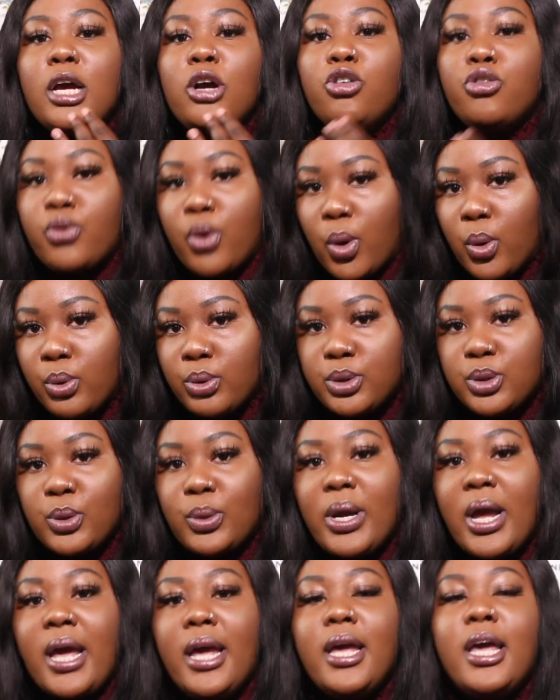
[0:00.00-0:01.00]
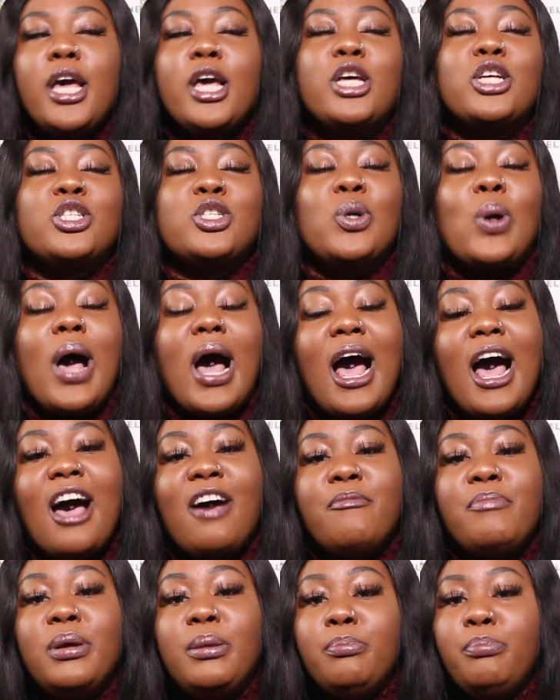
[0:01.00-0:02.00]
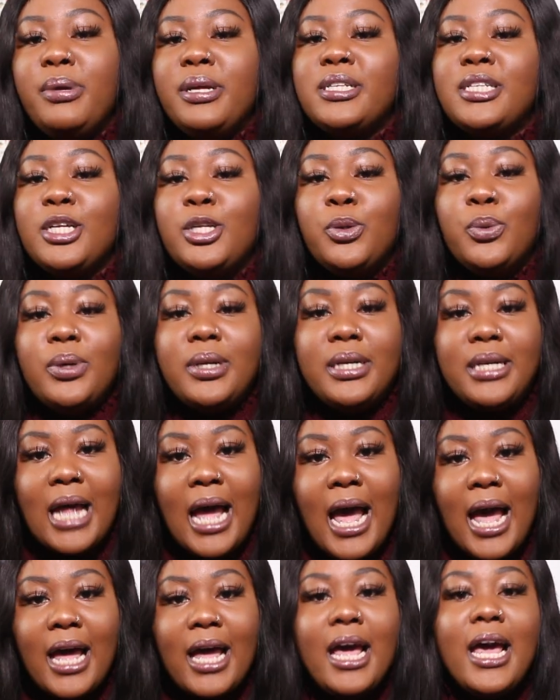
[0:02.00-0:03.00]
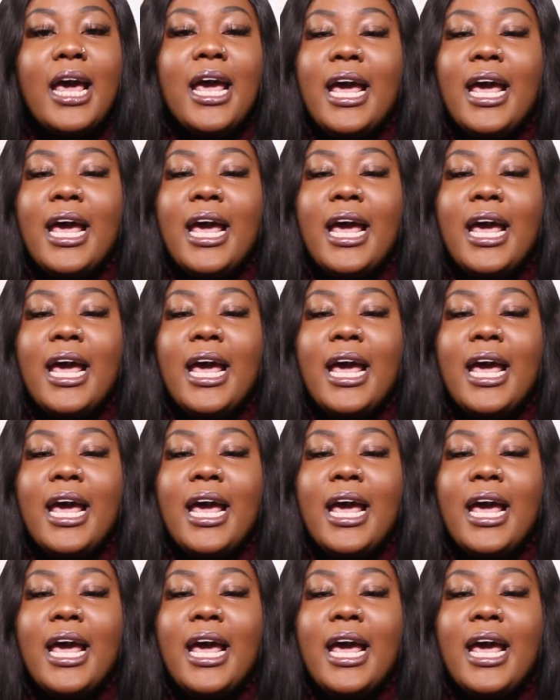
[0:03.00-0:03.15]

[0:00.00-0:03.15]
grows, okay? So I have been busy doing that,